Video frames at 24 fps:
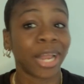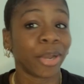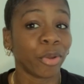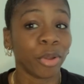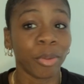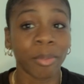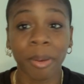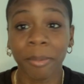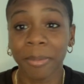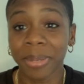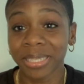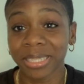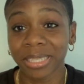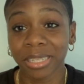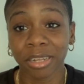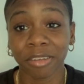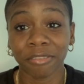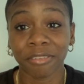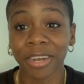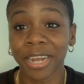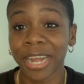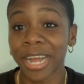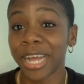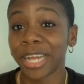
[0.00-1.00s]
do it by
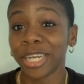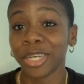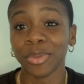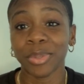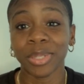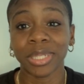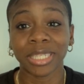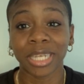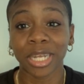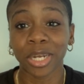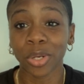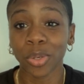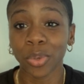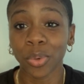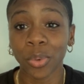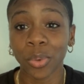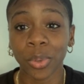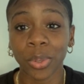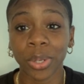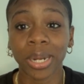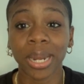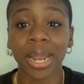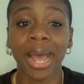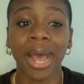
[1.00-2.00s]
myself, I can't do it
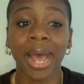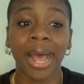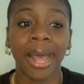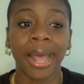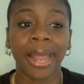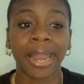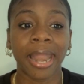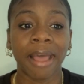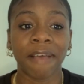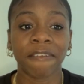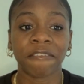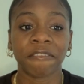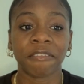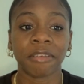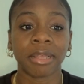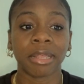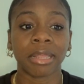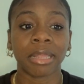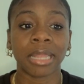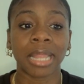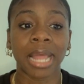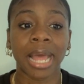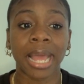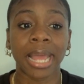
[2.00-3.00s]
alone. And I
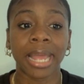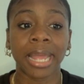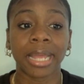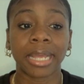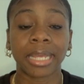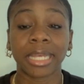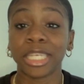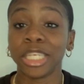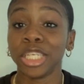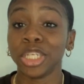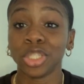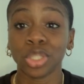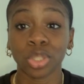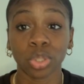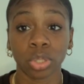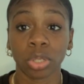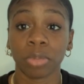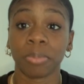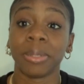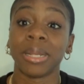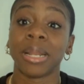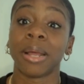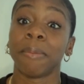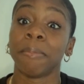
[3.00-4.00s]
felt like he showed
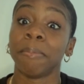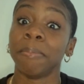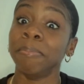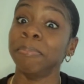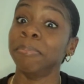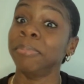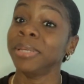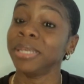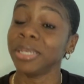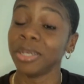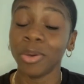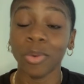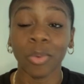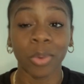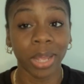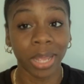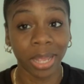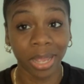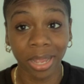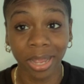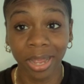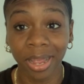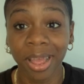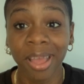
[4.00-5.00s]
up in a big
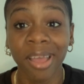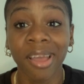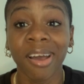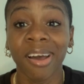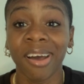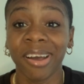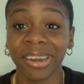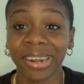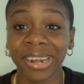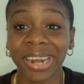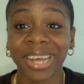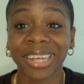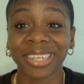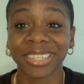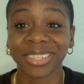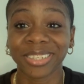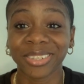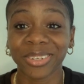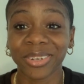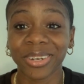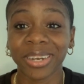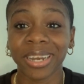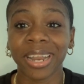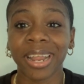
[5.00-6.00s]
way on that
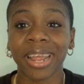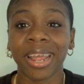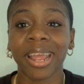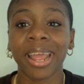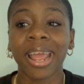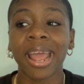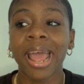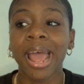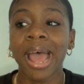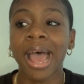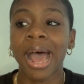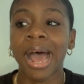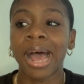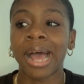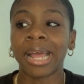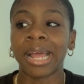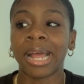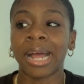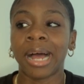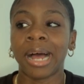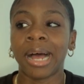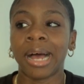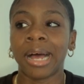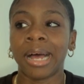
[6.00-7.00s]
Sunday.
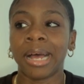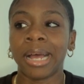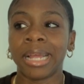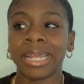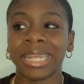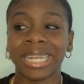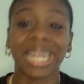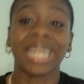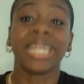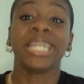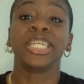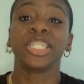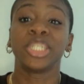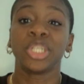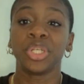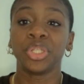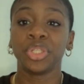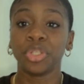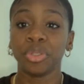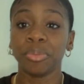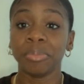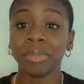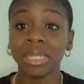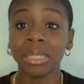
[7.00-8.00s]
Uh, in addition
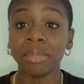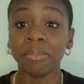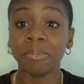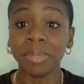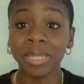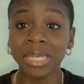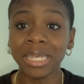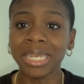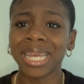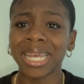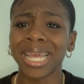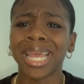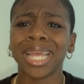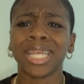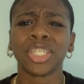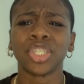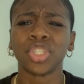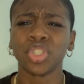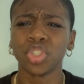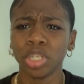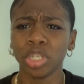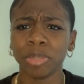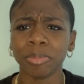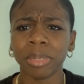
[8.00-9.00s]
to me being
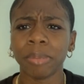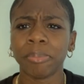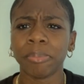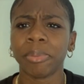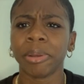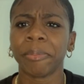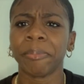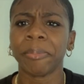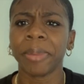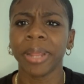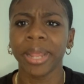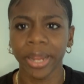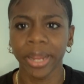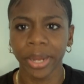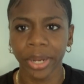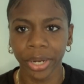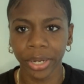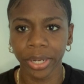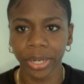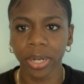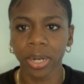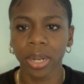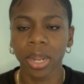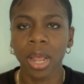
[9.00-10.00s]
extremely
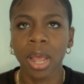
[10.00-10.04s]
prepared,